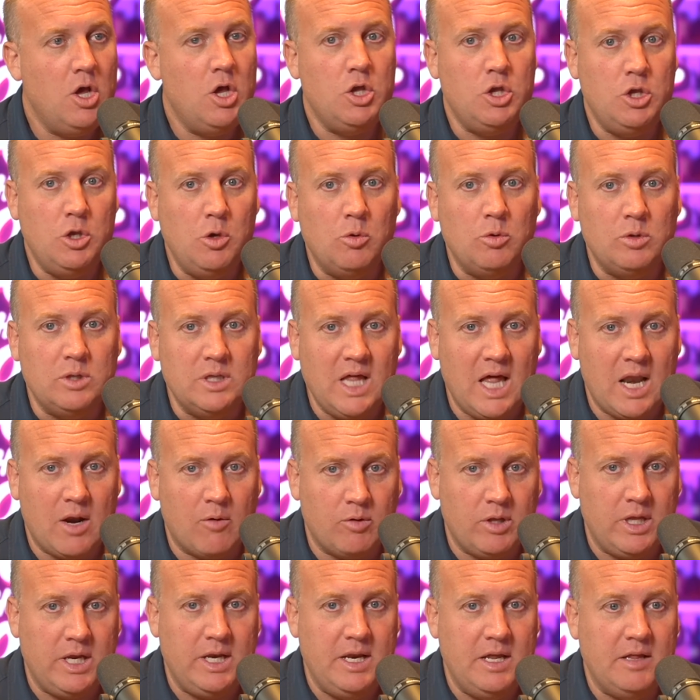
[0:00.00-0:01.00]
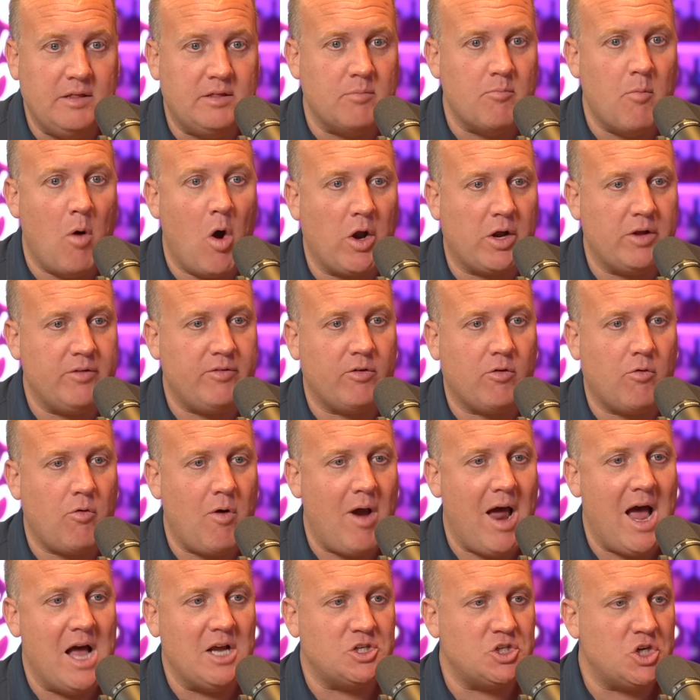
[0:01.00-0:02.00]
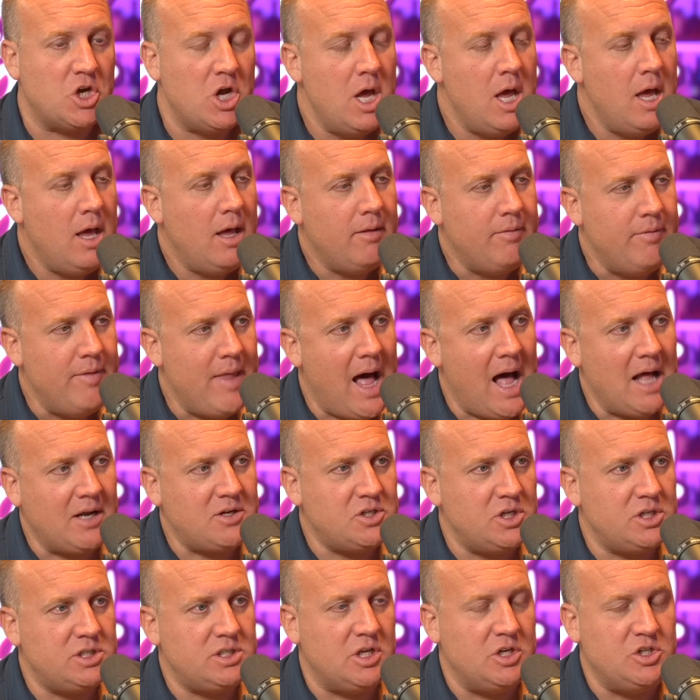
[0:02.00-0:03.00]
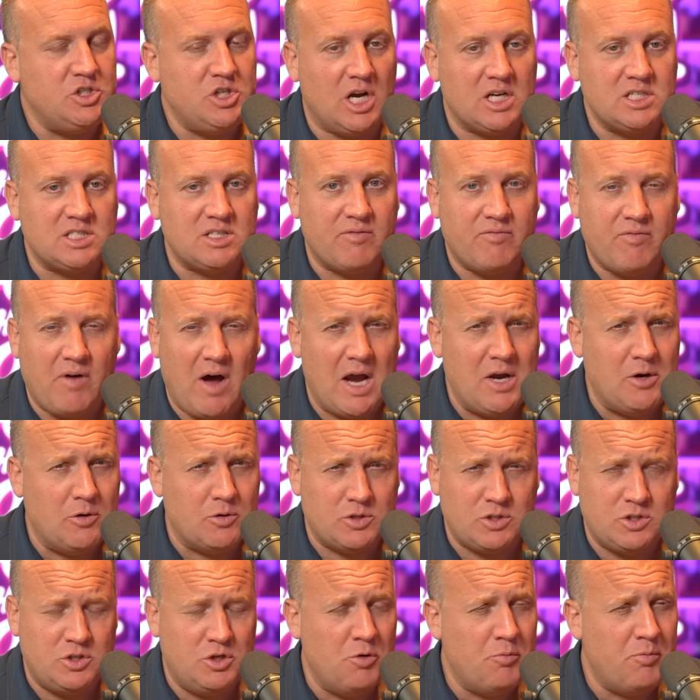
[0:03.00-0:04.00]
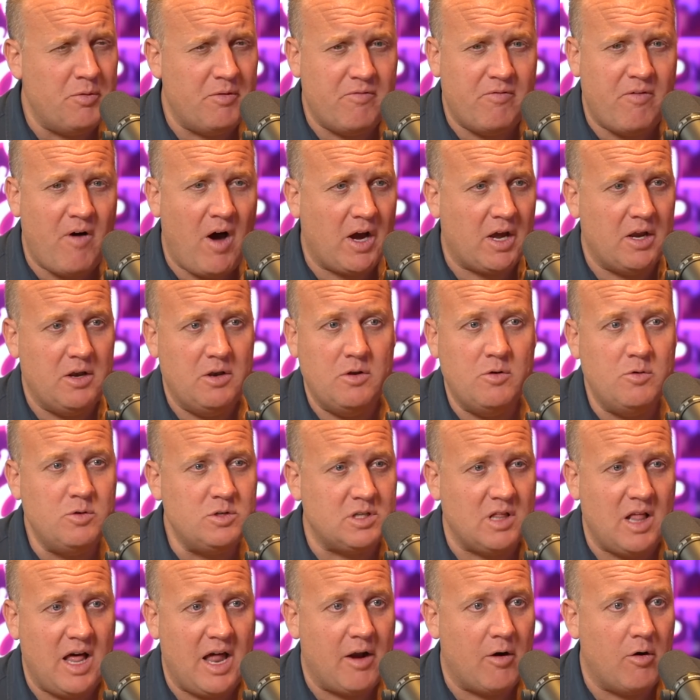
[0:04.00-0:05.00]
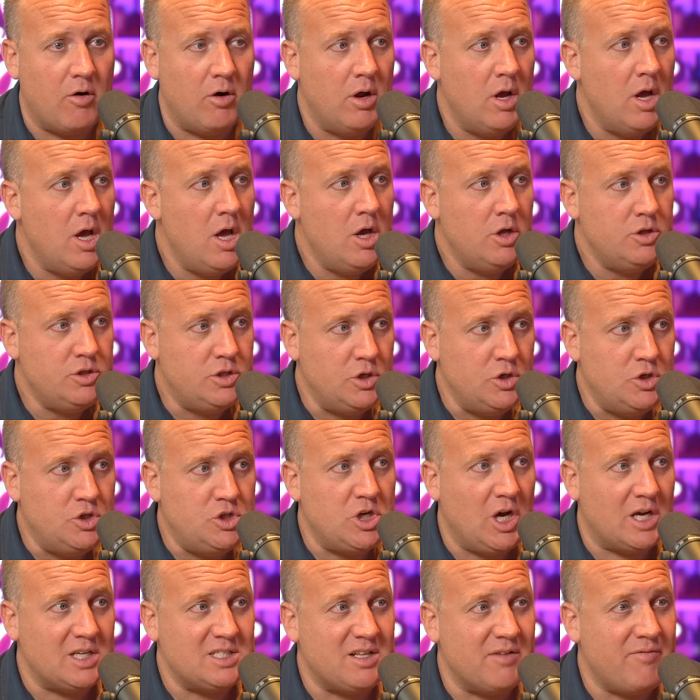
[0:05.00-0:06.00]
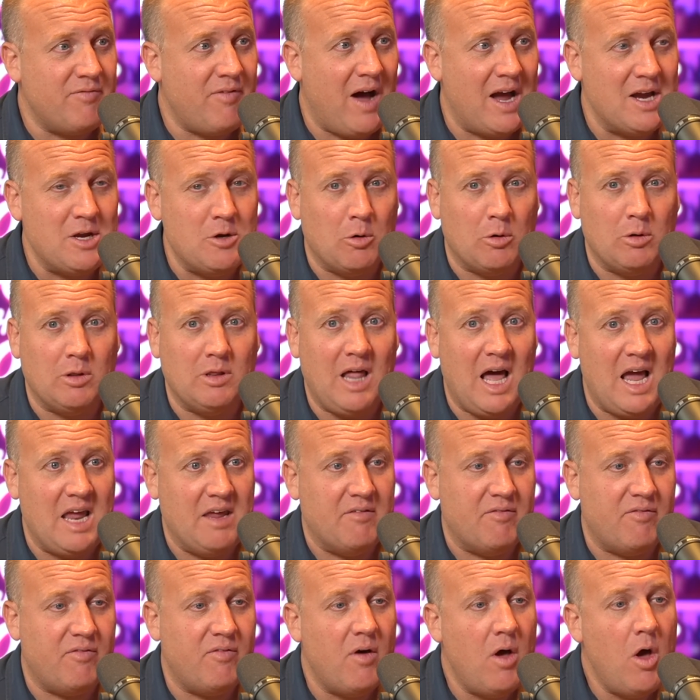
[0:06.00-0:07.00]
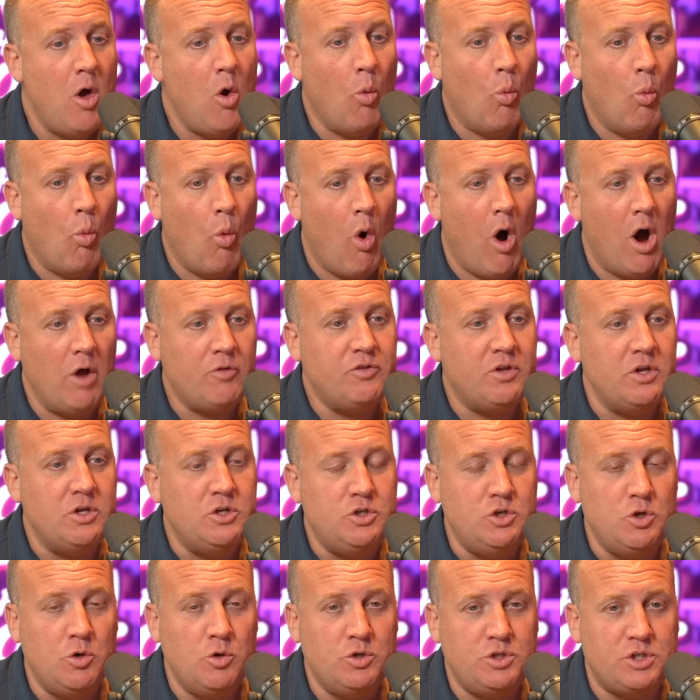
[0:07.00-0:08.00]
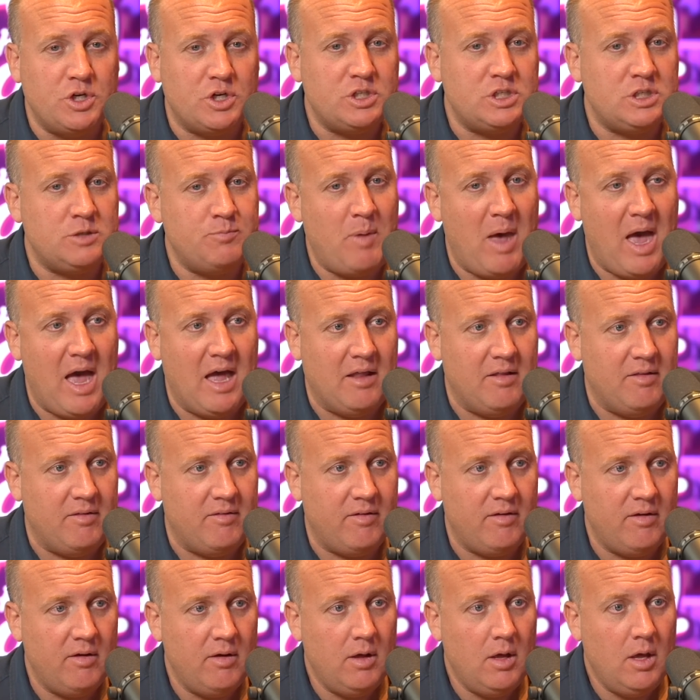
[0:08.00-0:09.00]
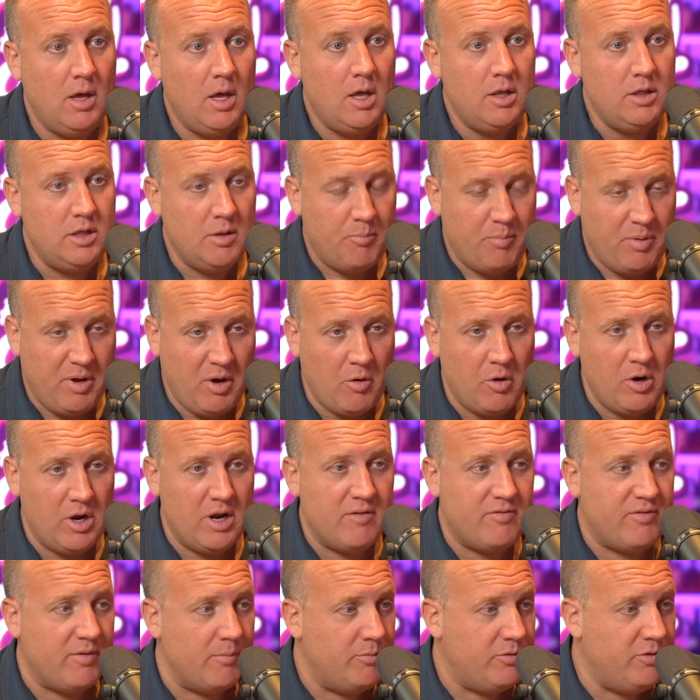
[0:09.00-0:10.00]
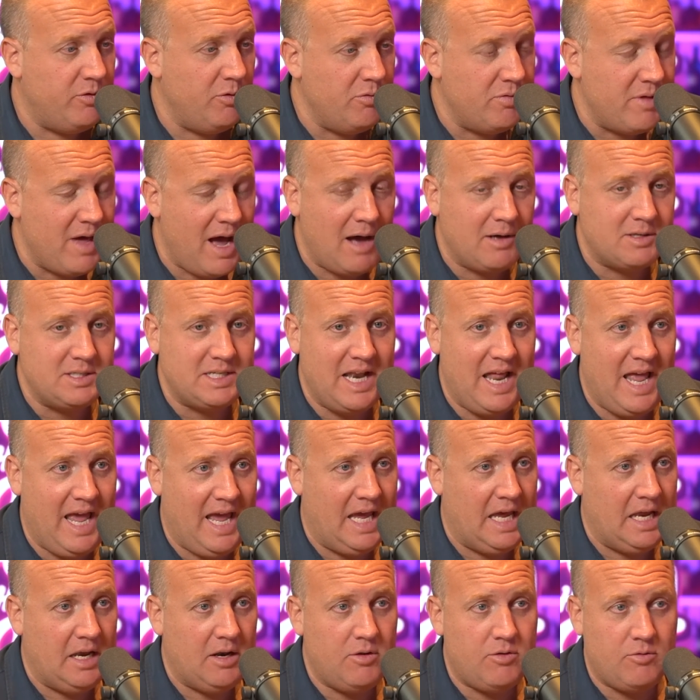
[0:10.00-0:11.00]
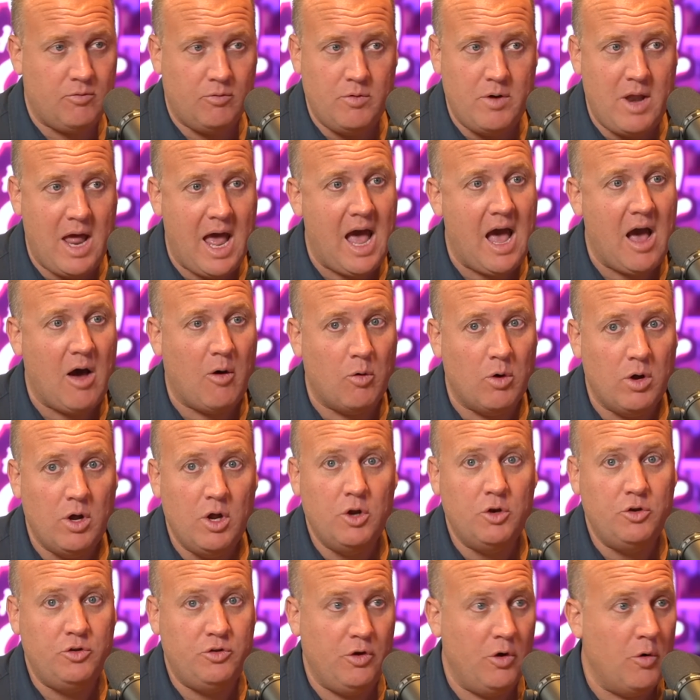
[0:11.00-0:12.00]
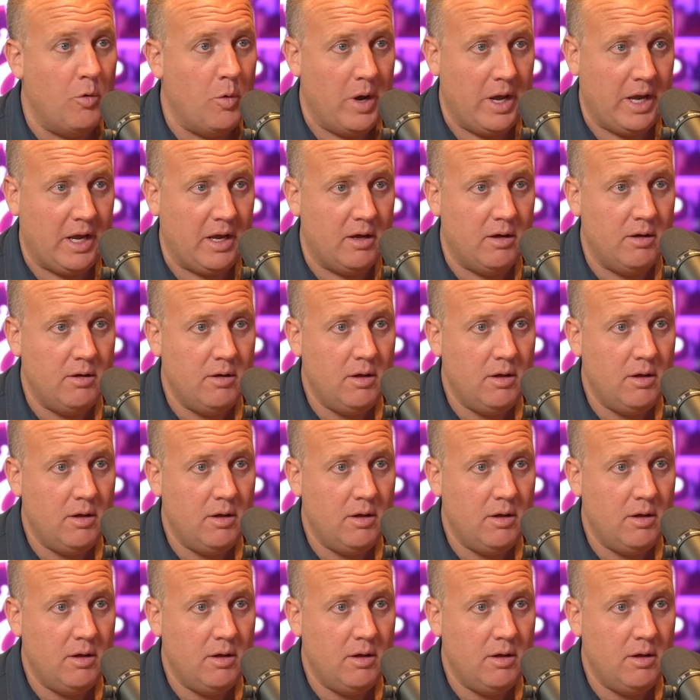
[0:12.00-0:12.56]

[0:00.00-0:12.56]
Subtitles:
You literally need the market to crash, not just to justify your stupid fucking newsletter, to justify your life. What did you just spend the period from 2008 through now doing,